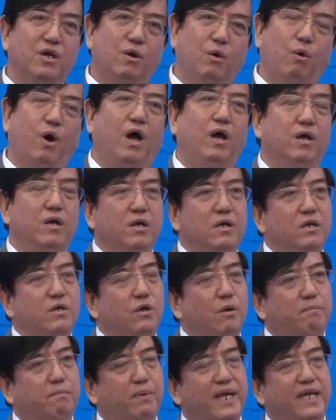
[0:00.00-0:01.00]
Wow,
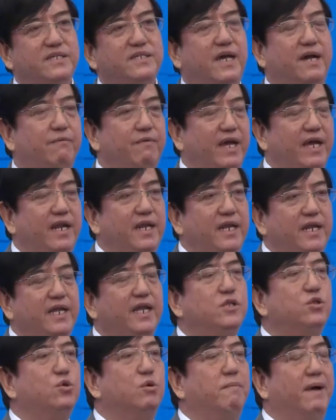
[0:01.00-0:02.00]
your place are very near to